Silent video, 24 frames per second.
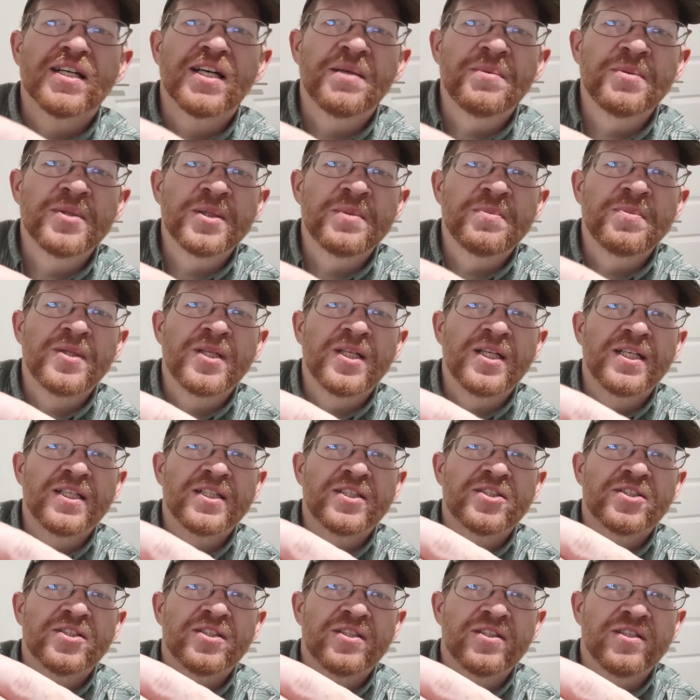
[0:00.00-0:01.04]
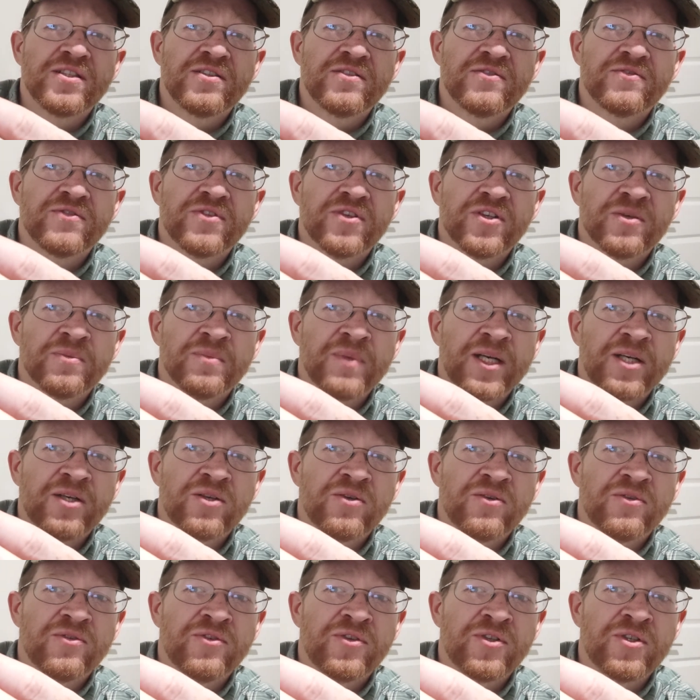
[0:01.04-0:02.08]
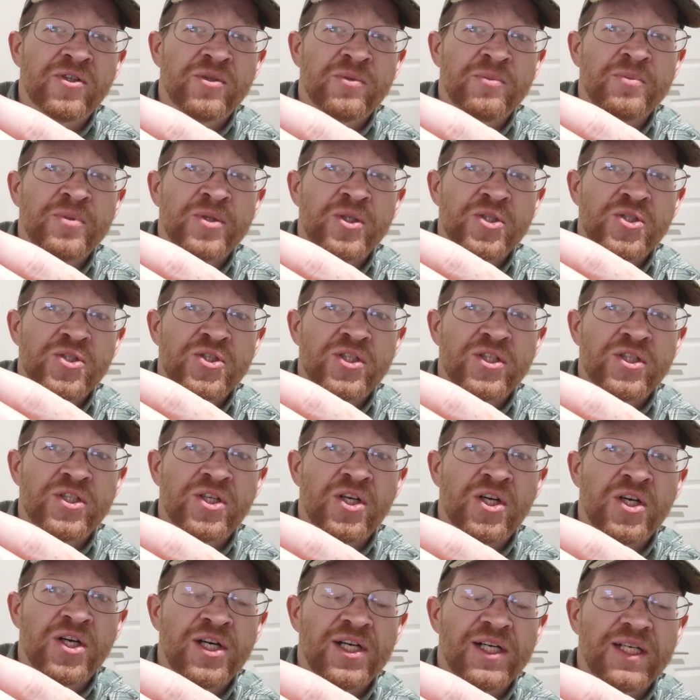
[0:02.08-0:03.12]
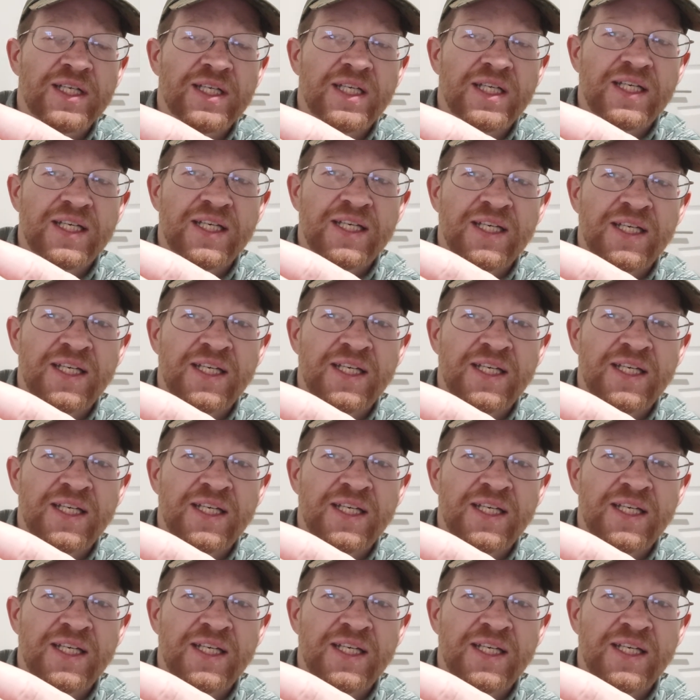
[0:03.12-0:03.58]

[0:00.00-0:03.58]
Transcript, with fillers: a couple of plugs for your microphone, push to talk,